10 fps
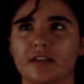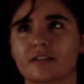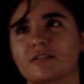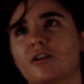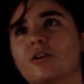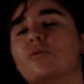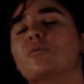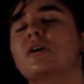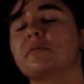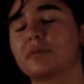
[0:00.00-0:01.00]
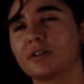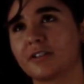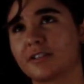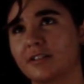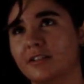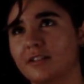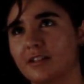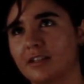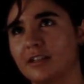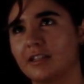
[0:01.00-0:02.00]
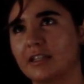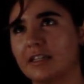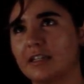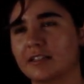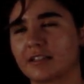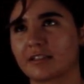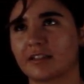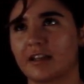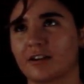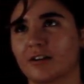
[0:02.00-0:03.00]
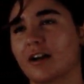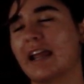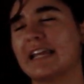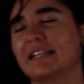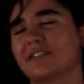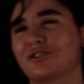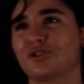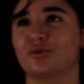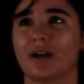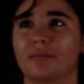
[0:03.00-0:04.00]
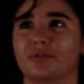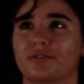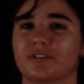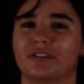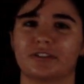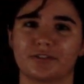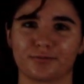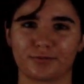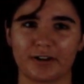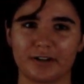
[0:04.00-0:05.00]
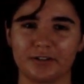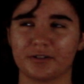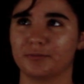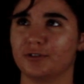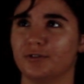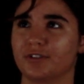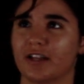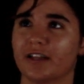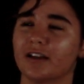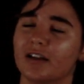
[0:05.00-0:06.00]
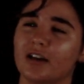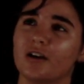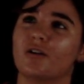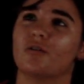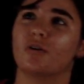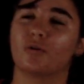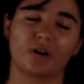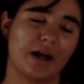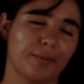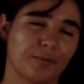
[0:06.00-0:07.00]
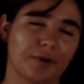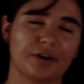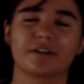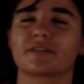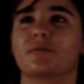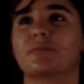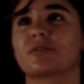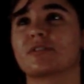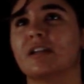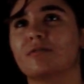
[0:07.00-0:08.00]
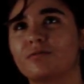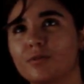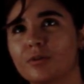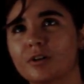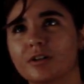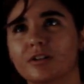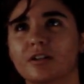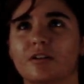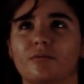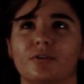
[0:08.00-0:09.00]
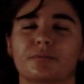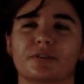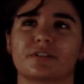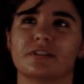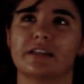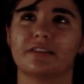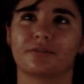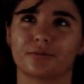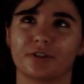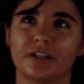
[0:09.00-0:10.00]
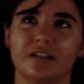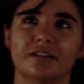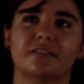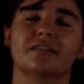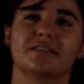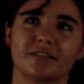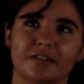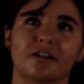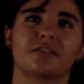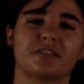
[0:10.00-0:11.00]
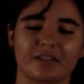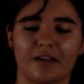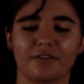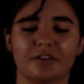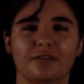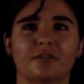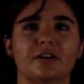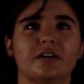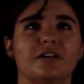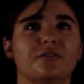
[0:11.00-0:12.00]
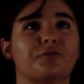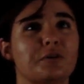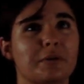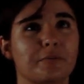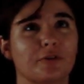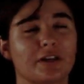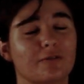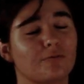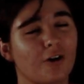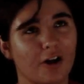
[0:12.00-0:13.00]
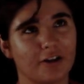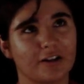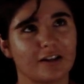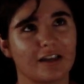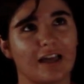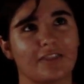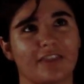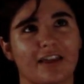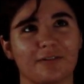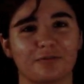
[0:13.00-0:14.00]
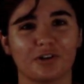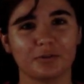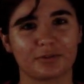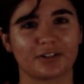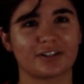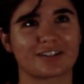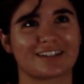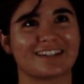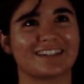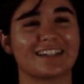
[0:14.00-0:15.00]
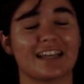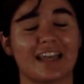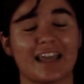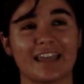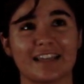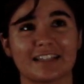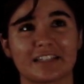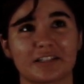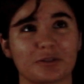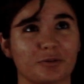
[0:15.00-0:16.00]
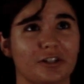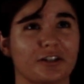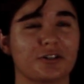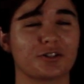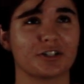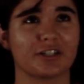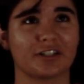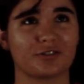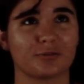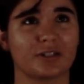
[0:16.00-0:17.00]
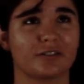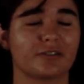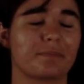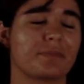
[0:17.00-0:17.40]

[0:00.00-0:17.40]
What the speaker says: So one person ate 2 apples on this random Tuesday, or apple products. One person ate 4, one person ate 3, 0, 7, 3 people ate 1, and then one person ate 312.